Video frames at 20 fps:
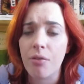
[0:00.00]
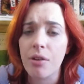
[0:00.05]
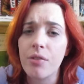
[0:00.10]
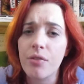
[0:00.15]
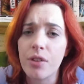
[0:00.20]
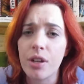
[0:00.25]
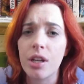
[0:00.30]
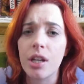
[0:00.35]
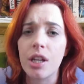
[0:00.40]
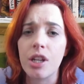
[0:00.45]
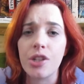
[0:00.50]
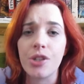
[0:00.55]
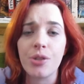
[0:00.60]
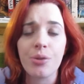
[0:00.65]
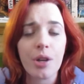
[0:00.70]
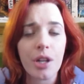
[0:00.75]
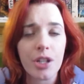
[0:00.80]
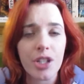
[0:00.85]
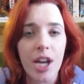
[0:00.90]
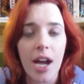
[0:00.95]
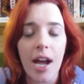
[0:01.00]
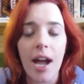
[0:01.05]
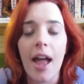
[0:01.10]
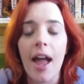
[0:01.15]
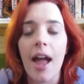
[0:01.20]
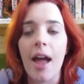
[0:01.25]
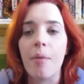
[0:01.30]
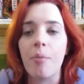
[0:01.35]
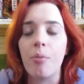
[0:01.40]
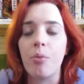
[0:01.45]
River in Georgia,
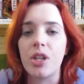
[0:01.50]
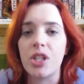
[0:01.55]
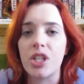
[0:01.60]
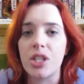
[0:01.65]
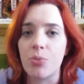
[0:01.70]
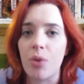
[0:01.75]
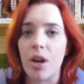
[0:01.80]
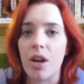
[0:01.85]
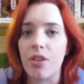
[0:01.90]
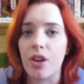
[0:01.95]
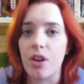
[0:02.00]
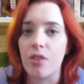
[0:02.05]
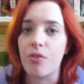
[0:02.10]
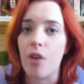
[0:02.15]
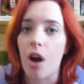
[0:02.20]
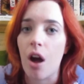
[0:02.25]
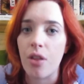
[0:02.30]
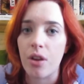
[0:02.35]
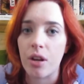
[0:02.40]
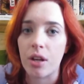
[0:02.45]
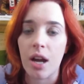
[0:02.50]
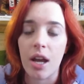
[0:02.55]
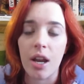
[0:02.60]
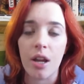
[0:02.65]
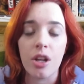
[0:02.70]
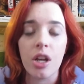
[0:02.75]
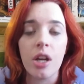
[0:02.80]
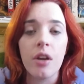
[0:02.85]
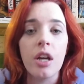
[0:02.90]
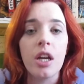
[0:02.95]
um, which is where their father kind
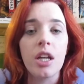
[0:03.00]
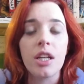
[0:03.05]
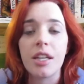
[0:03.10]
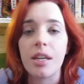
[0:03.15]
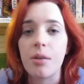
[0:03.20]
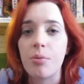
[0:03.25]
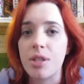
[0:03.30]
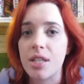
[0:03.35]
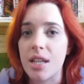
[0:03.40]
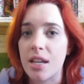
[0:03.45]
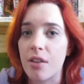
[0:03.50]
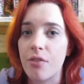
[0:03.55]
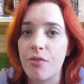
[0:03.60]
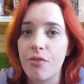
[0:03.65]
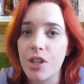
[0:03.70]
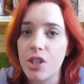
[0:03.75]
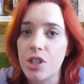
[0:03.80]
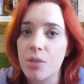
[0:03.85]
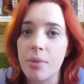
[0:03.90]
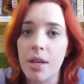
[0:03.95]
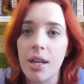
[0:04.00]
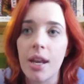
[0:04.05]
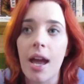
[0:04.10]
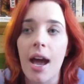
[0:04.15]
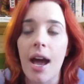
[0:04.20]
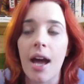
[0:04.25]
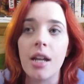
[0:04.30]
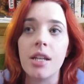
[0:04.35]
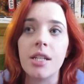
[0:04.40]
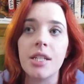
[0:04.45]
of, he was like a fisherman
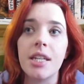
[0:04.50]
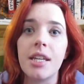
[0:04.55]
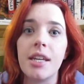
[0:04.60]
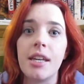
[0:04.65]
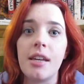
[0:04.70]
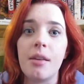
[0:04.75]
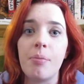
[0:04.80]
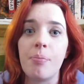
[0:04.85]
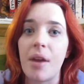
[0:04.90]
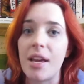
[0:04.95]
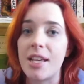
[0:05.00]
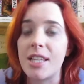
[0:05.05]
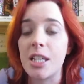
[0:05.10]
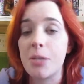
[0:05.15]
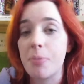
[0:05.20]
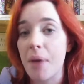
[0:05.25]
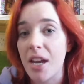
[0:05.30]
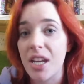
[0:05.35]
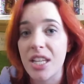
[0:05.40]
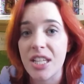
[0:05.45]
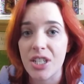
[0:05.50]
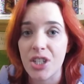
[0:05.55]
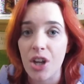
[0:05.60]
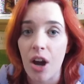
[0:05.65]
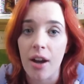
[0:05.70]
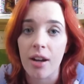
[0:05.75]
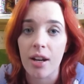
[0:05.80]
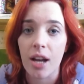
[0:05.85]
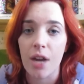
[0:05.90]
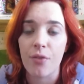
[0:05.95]
and he basically spent his
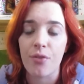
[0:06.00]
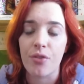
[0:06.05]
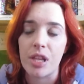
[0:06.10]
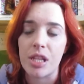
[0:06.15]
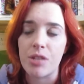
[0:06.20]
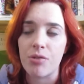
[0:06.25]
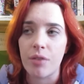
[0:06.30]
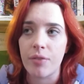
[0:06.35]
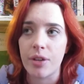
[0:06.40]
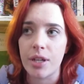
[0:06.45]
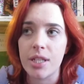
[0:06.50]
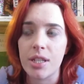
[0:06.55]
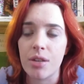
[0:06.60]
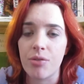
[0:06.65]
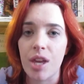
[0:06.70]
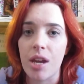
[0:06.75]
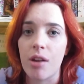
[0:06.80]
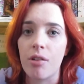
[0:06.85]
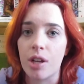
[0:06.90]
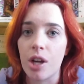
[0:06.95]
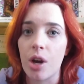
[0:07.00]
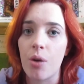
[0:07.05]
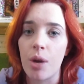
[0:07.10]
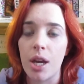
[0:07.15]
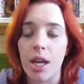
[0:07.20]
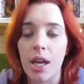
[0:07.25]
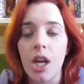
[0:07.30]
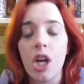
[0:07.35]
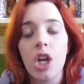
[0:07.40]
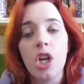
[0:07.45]
entire life on this river. So they are
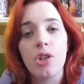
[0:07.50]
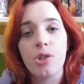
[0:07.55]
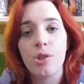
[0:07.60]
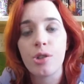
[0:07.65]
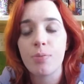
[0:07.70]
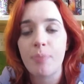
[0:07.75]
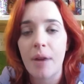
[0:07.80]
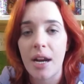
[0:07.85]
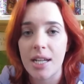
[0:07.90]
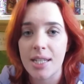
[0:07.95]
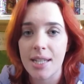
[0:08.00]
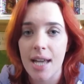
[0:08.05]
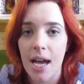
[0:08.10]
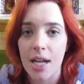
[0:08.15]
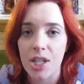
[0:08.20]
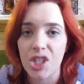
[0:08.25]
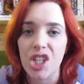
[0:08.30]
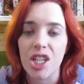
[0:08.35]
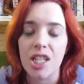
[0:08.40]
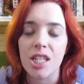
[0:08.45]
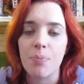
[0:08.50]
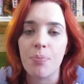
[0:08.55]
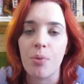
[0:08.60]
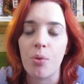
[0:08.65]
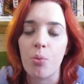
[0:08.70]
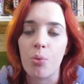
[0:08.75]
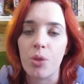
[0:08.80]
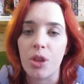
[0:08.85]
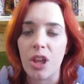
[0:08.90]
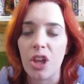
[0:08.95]
going to spread his ashes,
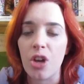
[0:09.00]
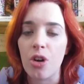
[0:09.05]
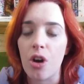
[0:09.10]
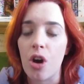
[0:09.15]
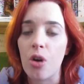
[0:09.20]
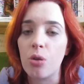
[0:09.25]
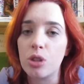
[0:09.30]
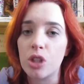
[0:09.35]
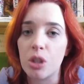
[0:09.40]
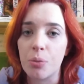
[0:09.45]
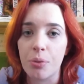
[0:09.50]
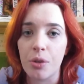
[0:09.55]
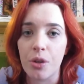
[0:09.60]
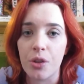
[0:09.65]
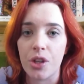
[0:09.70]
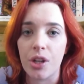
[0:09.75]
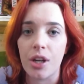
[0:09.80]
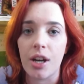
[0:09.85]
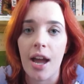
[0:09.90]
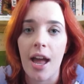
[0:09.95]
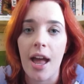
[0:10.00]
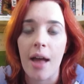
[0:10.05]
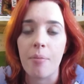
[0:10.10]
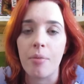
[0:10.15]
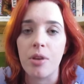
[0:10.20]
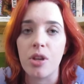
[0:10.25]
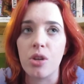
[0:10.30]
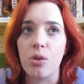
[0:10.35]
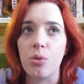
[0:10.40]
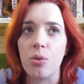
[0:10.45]
but the older brother,
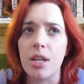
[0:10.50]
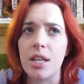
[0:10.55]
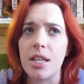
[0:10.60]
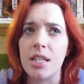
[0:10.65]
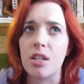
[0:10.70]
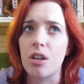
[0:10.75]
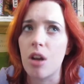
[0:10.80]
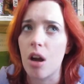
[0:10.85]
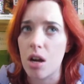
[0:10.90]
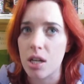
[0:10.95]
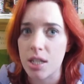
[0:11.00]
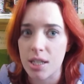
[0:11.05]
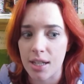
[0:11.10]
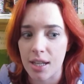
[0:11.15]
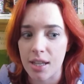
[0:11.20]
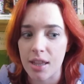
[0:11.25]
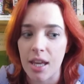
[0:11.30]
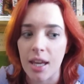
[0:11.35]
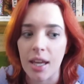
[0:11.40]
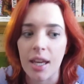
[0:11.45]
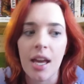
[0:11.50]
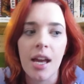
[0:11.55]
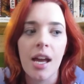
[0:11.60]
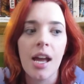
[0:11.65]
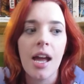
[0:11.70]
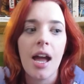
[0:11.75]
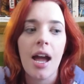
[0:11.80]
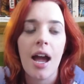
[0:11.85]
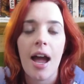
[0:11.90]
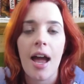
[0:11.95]
um, who is Lawton, I think,
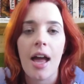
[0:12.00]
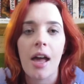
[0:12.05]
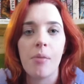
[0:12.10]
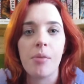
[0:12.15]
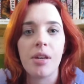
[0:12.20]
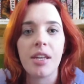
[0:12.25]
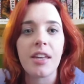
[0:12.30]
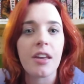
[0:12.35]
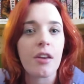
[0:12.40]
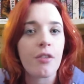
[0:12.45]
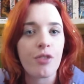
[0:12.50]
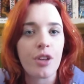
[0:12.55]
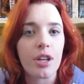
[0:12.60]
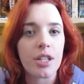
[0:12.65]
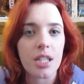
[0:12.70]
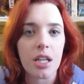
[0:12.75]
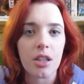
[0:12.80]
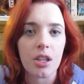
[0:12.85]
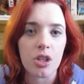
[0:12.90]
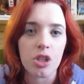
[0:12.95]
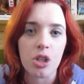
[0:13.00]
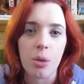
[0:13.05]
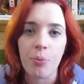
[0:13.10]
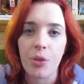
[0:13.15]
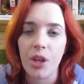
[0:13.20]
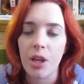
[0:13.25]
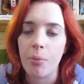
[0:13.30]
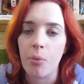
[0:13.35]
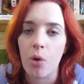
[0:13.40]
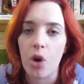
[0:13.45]
um, he feels like there's
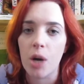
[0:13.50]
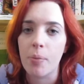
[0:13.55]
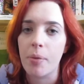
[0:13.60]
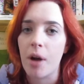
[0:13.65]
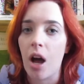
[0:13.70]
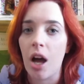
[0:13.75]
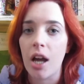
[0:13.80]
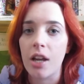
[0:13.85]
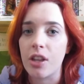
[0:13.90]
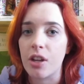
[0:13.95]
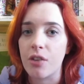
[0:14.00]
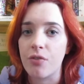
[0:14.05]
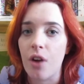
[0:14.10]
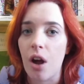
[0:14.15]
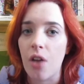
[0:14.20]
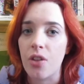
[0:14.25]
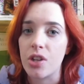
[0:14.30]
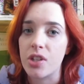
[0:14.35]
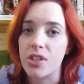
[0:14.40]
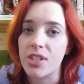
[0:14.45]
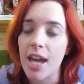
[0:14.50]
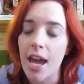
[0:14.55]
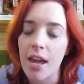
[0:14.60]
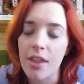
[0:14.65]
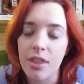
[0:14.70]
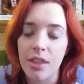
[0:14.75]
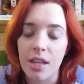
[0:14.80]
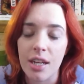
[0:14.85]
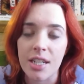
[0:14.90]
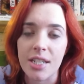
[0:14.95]
something more behind their father's
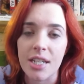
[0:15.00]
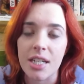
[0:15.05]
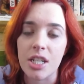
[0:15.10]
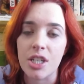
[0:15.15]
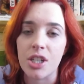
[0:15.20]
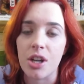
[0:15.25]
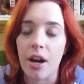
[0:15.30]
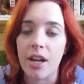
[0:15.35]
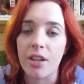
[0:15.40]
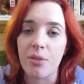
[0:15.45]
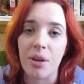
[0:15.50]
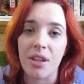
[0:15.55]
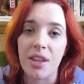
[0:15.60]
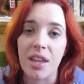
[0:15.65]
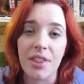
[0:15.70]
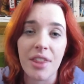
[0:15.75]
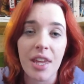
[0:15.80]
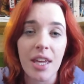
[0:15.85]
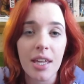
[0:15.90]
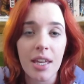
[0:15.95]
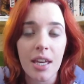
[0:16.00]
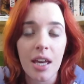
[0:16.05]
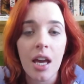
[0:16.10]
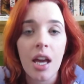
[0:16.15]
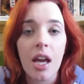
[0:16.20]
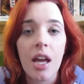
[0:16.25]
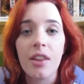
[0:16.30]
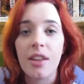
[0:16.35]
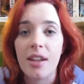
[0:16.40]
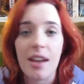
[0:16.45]
death, that he didn't die the way they think,
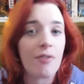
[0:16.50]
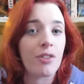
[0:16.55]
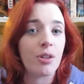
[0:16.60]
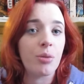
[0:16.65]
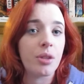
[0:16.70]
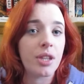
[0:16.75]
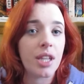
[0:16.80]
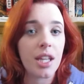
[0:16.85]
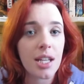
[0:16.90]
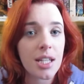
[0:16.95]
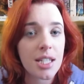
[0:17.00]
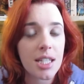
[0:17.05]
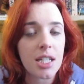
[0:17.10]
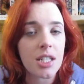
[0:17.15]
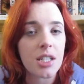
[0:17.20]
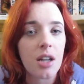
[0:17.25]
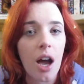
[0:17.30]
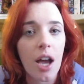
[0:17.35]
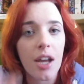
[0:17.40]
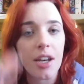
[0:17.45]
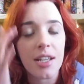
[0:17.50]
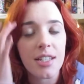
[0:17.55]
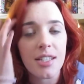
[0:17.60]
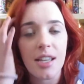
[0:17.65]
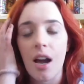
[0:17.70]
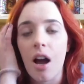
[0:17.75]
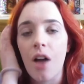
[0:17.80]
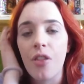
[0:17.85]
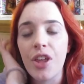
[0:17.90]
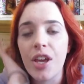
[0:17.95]
that everyone thinks he died, because
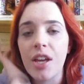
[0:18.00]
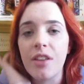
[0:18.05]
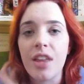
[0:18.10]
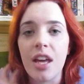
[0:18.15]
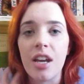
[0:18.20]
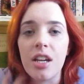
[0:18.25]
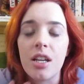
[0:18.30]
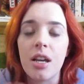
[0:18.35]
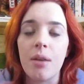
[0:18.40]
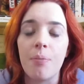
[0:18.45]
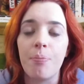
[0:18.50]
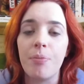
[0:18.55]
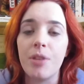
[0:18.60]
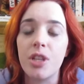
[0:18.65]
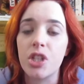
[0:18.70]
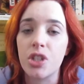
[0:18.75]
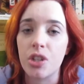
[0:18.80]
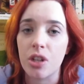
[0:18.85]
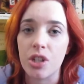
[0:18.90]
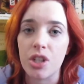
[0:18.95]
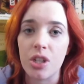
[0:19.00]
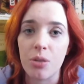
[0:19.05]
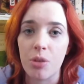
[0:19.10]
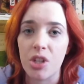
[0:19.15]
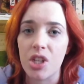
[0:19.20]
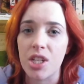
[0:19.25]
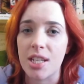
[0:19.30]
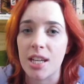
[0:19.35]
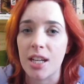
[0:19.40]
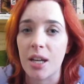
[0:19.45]
they all think that a sturgeon,
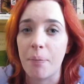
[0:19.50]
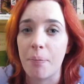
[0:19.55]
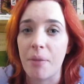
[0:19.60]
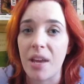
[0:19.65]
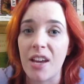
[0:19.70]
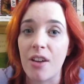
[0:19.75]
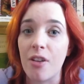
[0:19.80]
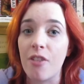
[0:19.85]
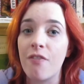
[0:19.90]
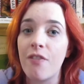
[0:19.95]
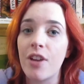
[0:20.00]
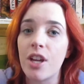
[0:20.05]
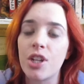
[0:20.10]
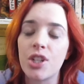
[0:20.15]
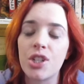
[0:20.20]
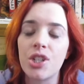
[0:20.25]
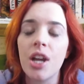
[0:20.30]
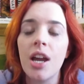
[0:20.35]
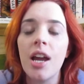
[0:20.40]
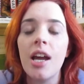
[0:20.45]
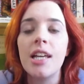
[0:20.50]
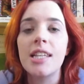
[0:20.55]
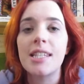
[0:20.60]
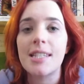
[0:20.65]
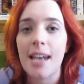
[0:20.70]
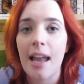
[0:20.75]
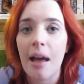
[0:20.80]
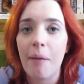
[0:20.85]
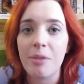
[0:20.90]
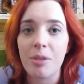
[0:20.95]
which is like a big fish,
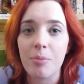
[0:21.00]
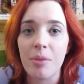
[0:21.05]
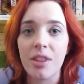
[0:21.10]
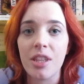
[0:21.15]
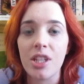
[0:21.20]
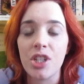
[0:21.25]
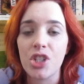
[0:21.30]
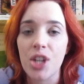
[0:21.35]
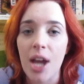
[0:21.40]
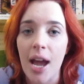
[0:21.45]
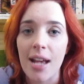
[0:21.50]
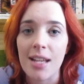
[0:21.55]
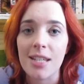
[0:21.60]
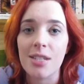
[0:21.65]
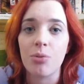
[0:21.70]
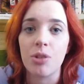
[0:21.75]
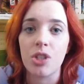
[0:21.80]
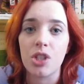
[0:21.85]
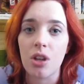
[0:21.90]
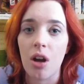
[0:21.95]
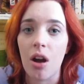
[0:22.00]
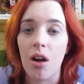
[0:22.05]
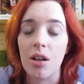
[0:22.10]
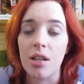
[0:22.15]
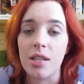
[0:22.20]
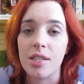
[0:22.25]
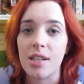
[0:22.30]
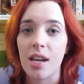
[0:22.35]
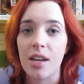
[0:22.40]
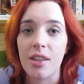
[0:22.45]
slammed him in the chest, which
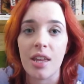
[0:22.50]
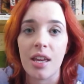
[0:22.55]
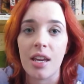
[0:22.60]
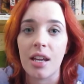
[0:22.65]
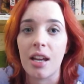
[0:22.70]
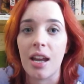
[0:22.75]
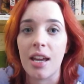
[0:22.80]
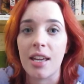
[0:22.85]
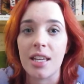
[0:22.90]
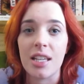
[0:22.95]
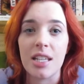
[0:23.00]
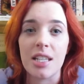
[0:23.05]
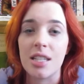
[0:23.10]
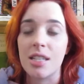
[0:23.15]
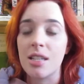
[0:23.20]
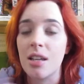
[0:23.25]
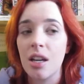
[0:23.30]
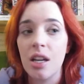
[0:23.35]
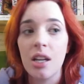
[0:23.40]
caused, I think, like his